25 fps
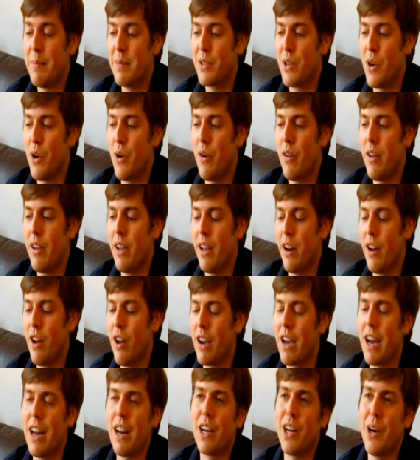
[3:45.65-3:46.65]
So it
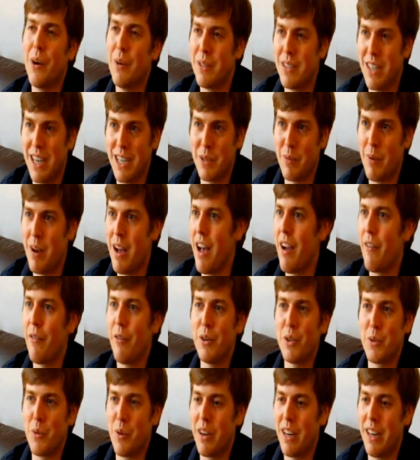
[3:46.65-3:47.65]
all kind of coincides well.
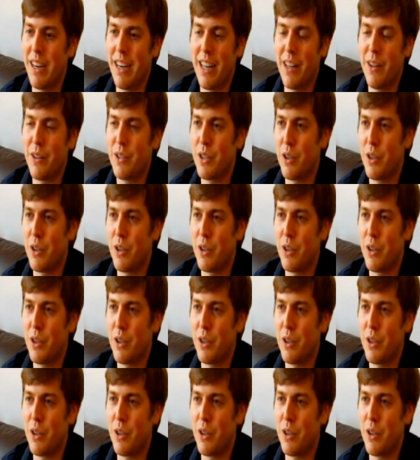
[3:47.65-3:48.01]
Everyone's working together.